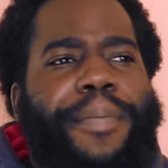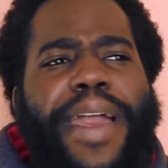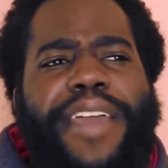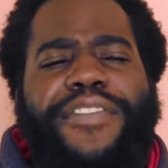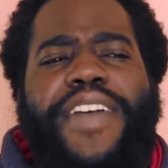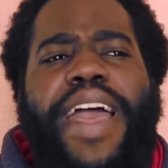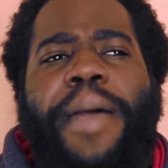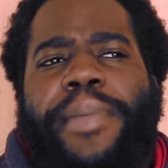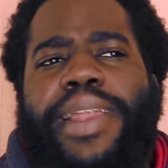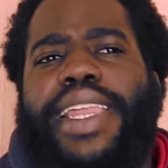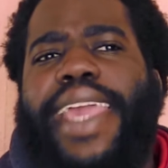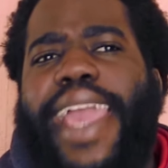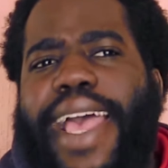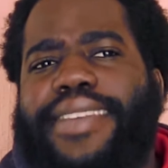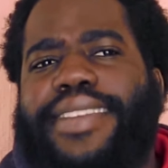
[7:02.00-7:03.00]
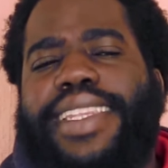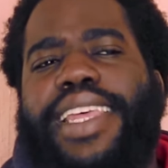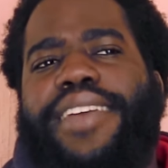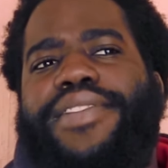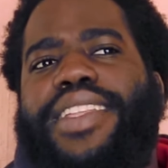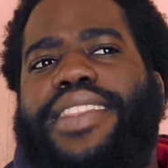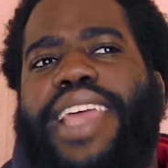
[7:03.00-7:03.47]
My family has
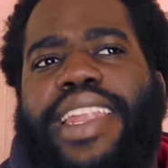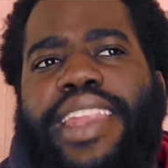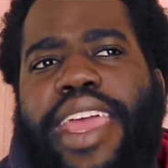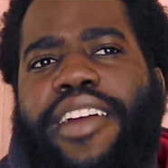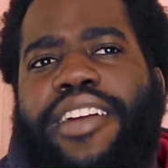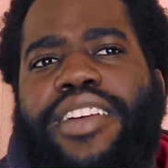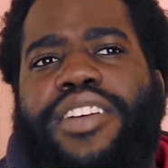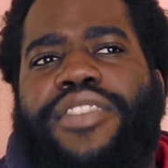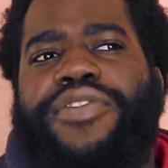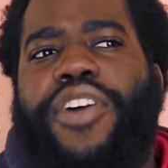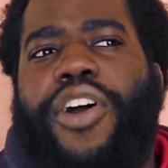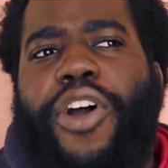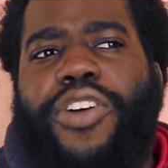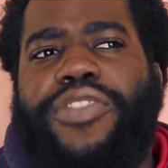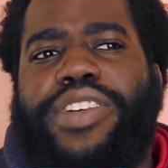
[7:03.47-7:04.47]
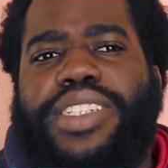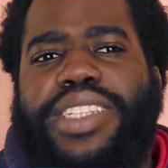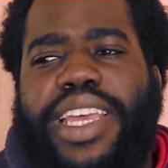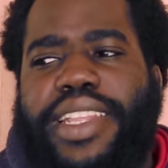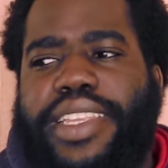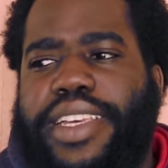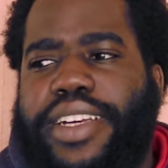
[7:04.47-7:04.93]
lived in that area for over
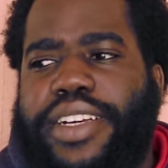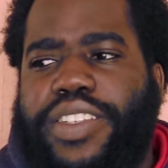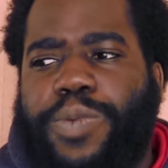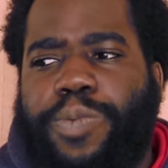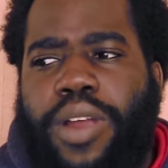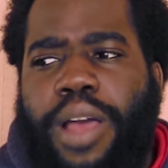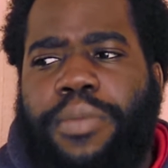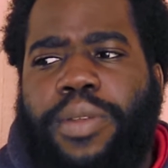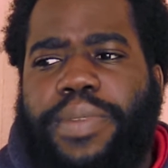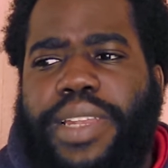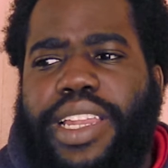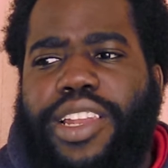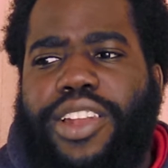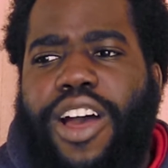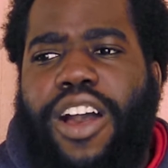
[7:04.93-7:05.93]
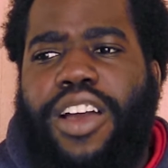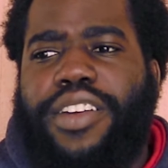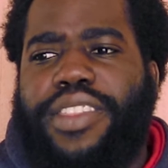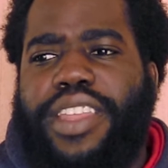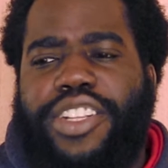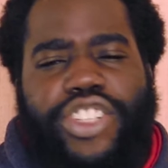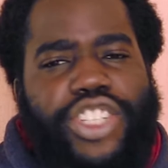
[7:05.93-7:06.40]
10 years, probably
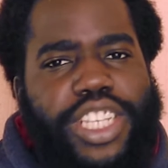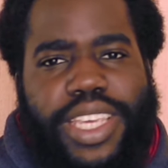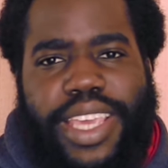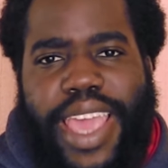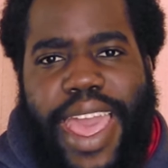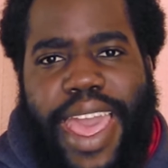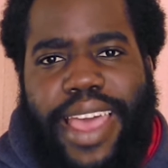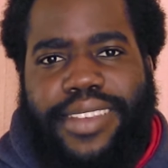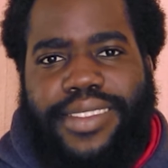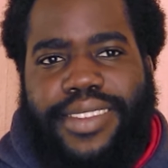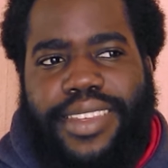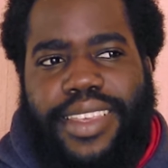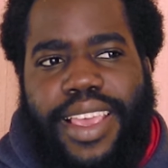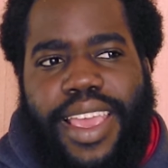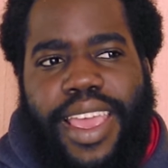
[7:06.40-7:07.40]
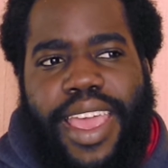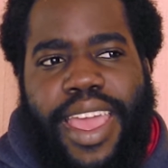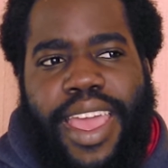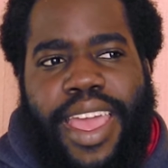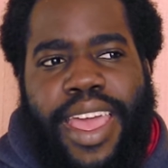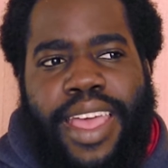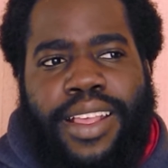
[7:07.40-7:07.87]
longer than she has.
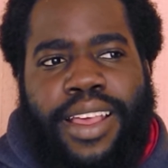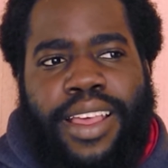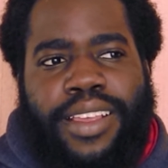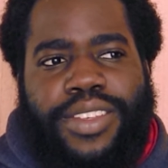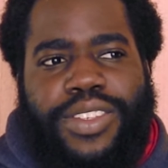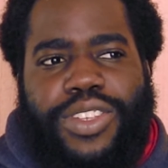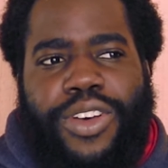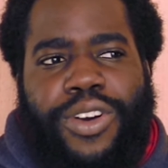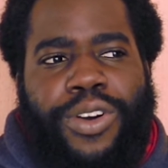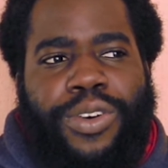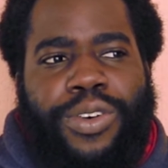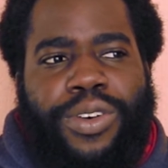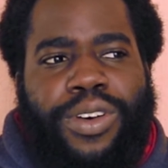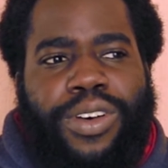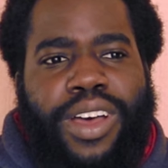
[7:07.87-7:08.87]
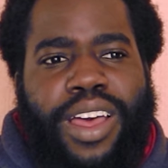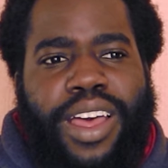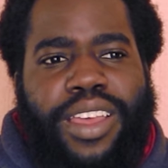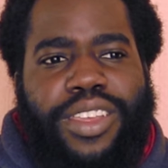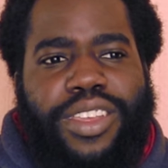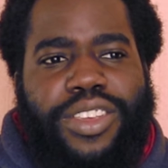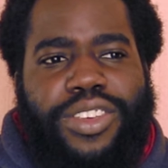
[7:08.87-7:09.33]
So
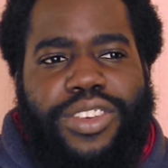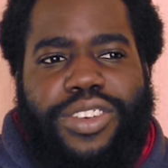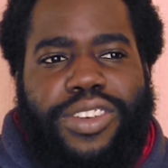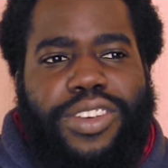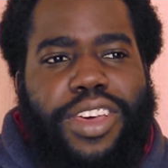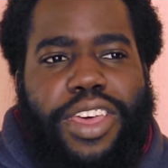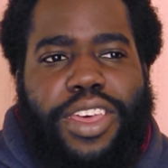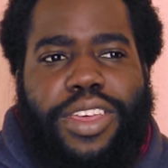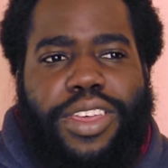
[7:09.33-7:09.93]
you